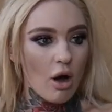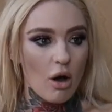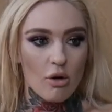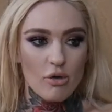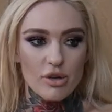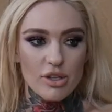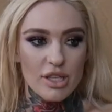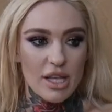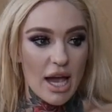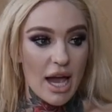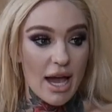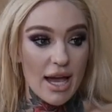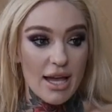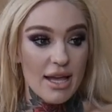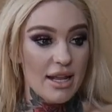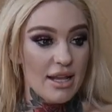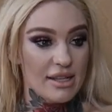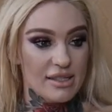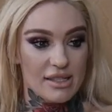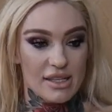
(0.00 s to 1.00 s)
Oh yeah,
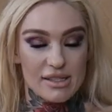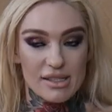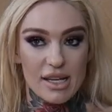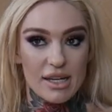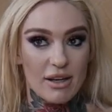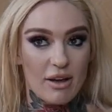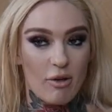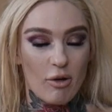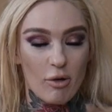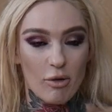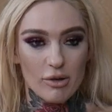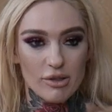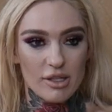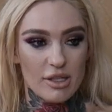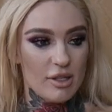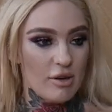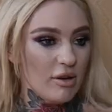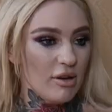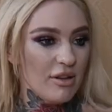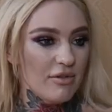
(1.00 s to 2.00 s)
it is. It's like a whole,
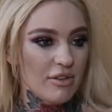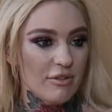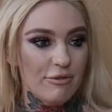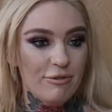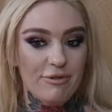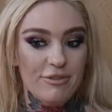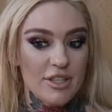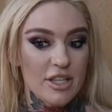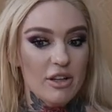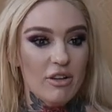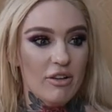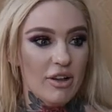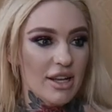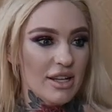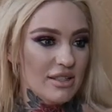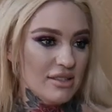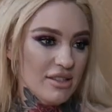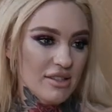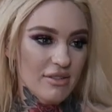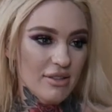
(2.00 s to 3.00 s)
you don't even feel
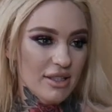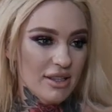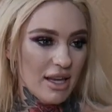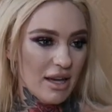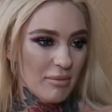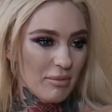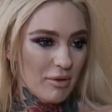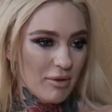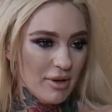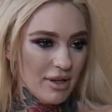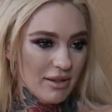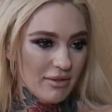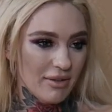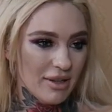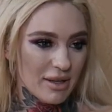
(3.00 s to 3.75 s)
it too at that point. Yeah.